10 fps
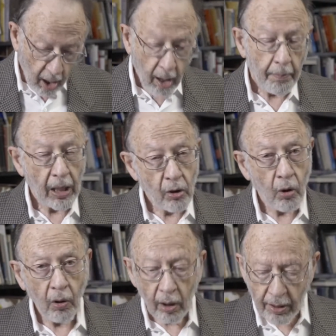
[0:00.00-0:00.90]
My
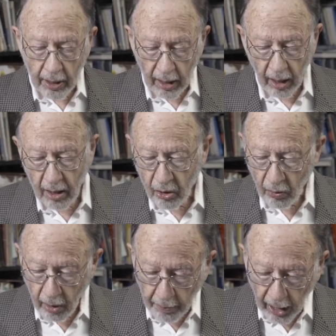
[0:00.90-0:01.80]
talk today is
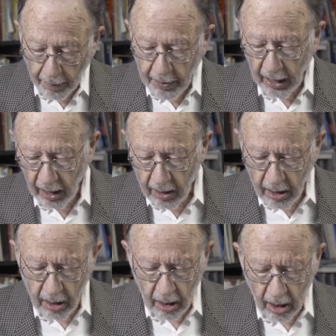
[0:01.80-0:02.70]
going to
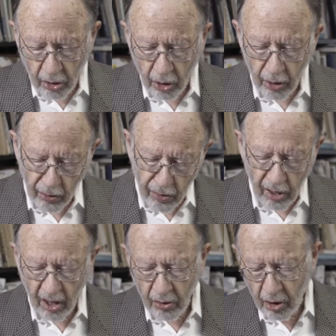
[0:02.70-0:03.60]
bypass issues
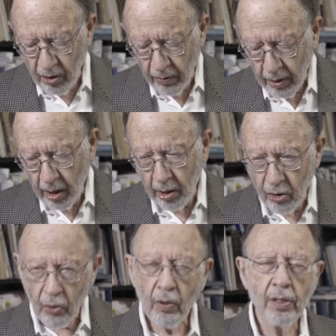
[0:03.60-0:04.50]
concerning the
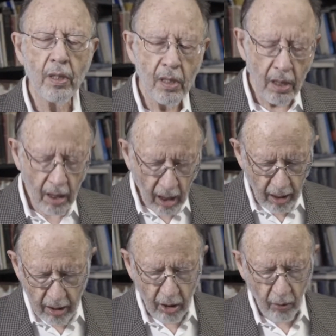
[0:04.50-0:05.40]
sources and
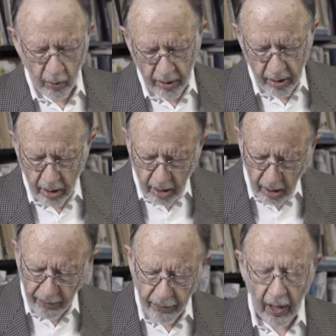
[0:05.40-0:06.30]
consequences
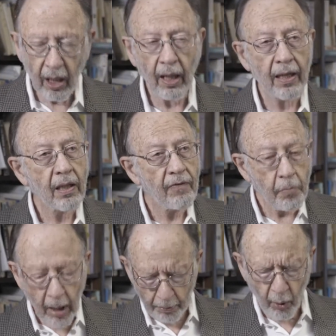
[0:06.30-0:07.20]
of collective
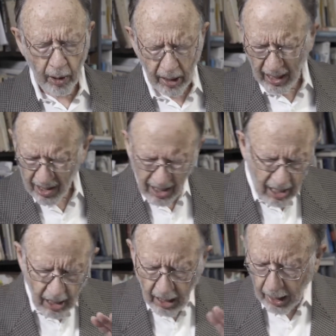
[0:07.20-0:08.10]
memory, that is,
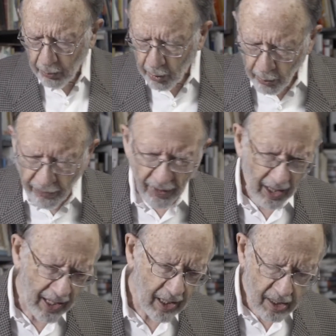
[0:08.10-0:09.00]
how it
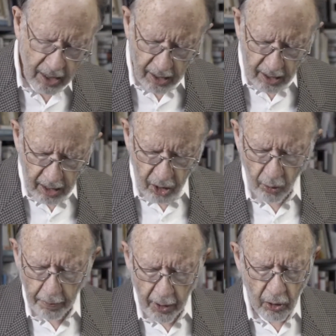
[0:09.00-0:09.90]
reflects the
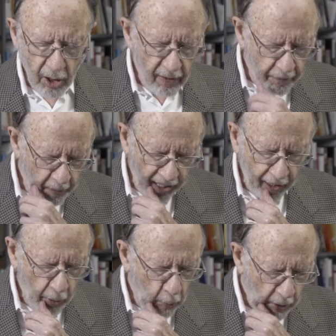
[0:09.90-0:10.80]
distribution of
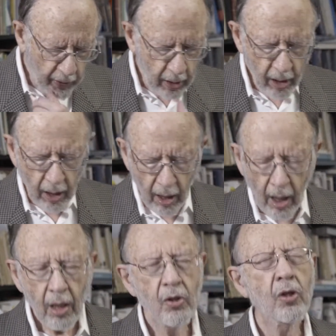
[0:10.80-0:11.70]
power and
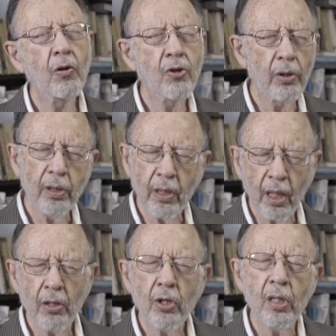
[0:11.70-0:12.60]
social
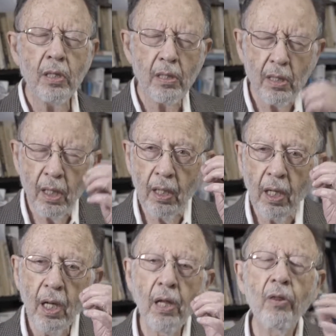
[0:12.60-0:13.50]
tensions and
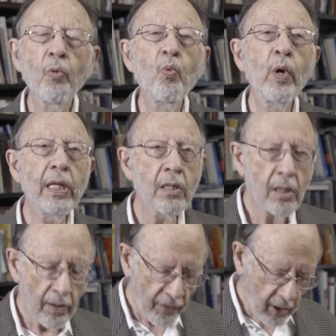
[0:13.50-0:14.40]
the winds of